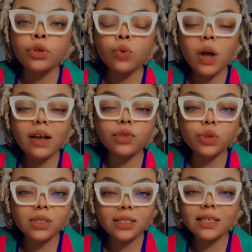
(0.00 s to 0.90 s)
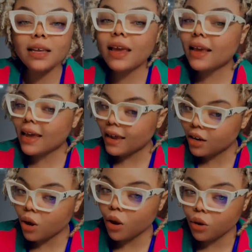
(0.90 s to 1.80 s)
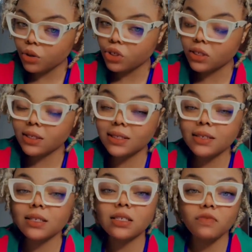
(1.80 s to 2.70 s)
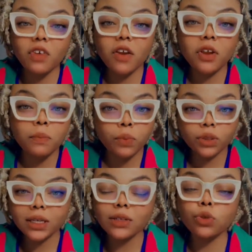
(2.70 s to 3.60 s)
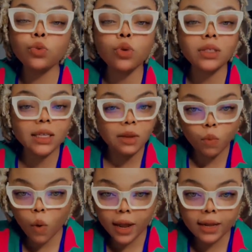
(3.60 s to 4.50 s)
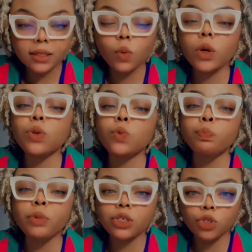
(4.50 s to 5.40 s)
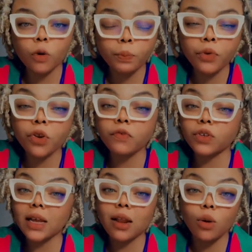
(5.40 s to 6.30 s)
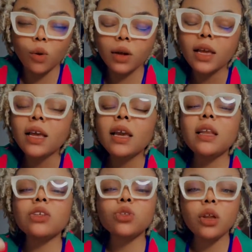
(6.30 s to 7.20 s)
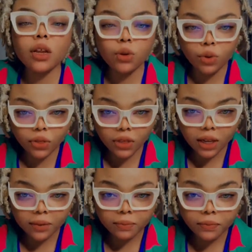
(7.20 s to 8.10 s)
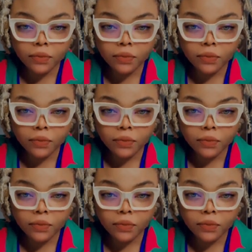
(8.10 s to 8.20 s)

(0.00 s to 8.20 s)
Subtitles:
You have to see a gynecologist. This is very important. Do not keep quiet. When you miss your period for that long, it is not a good thing.